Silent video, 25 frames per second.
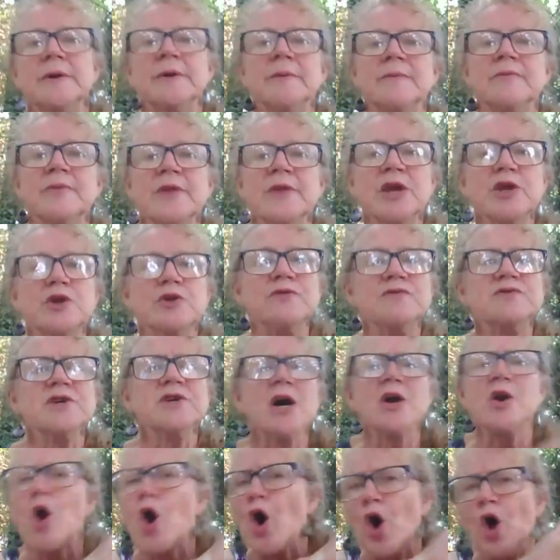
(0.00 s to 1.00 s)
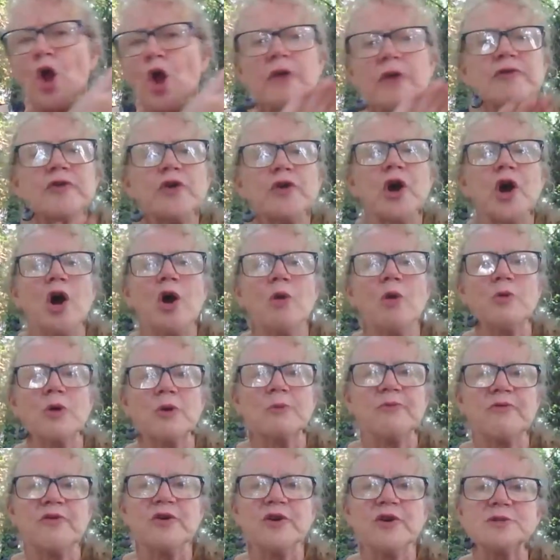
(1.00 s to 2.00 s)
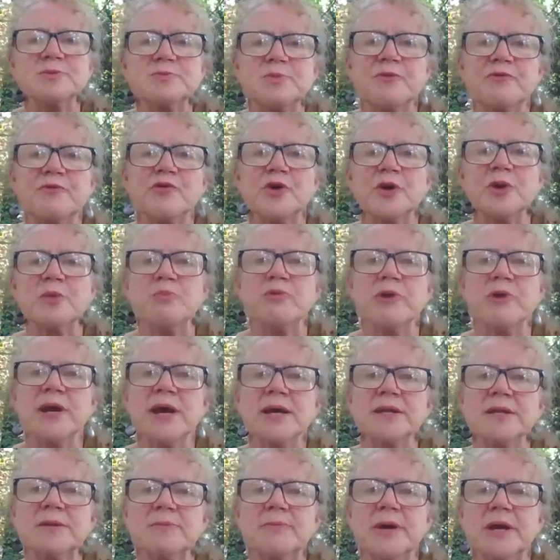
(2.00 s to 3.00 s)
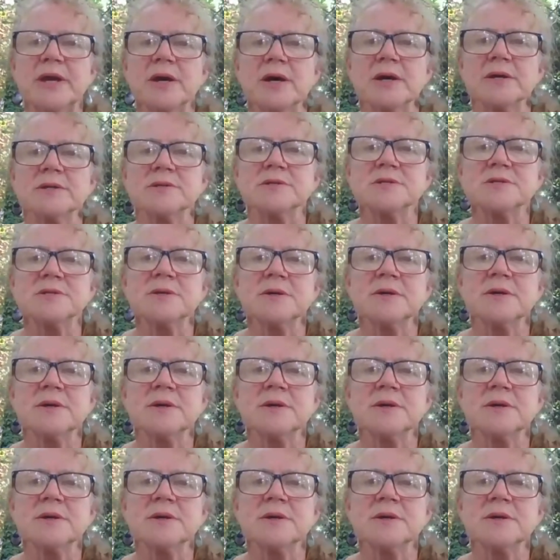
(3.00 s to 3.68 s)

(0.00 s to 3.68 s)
that you've done all of your homework first before you bring out the big guns.